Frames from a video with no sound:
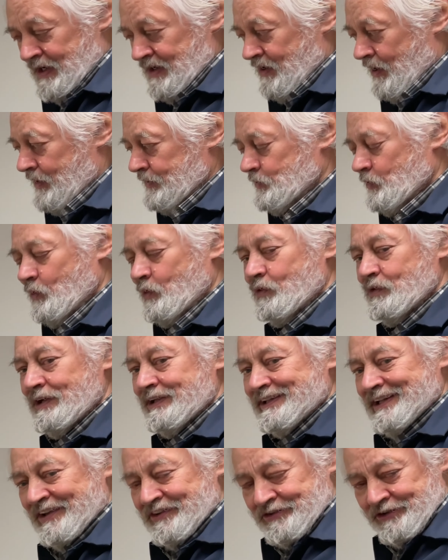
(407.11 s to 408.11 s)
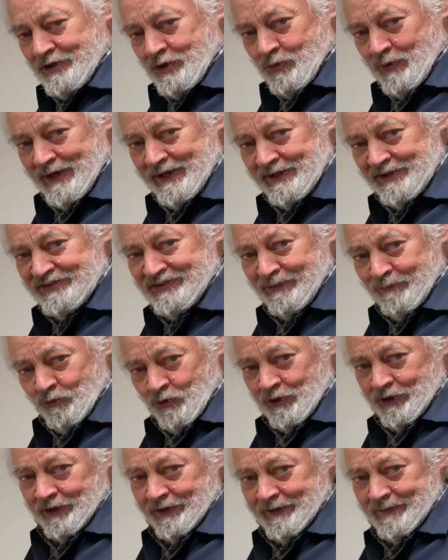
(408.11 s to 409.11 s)
Although it does require some
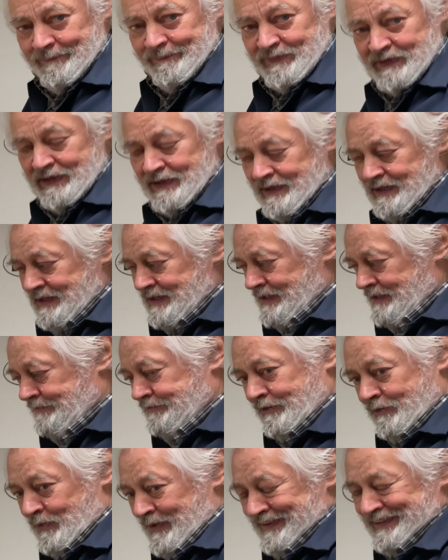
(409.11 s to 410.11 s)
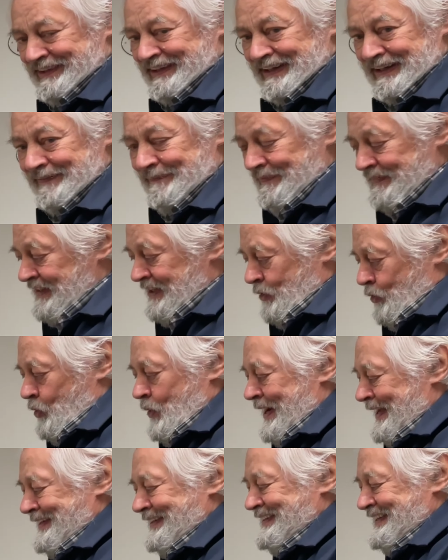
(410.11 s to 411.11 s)
work. For one thing, we
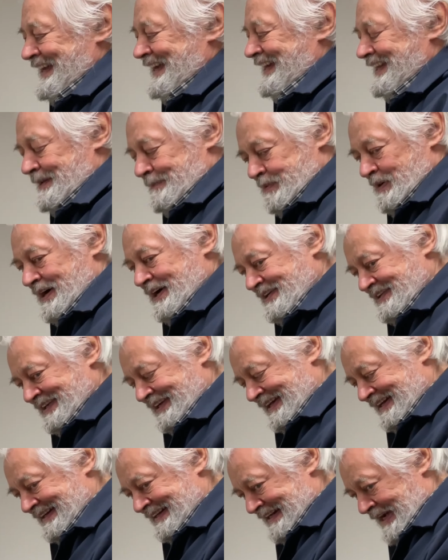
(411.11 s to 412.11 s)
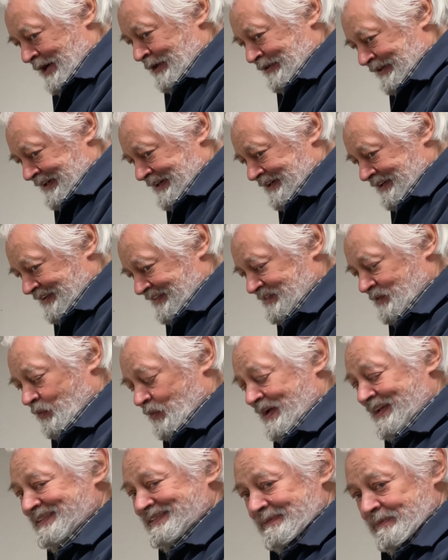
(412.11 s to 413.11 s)
had to take it apart to get it down here because it
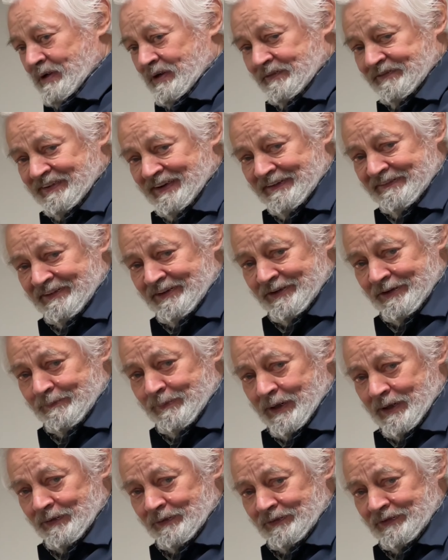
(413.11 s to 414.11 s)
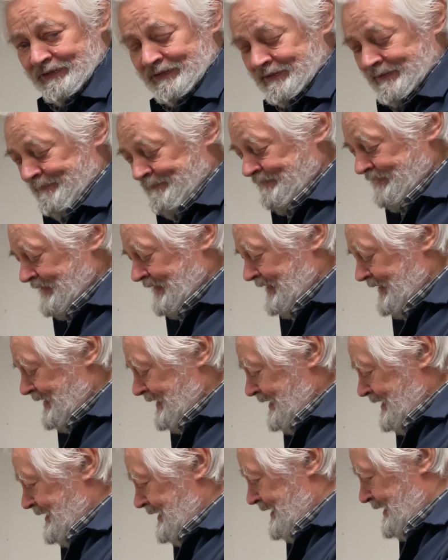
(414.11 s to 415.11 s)
weighs about 500 pounds,
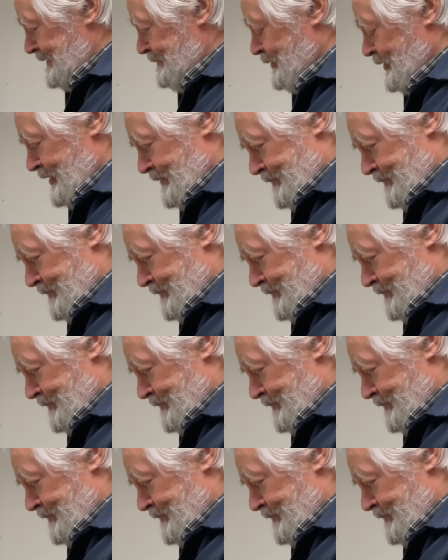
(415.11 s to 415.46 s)
and put it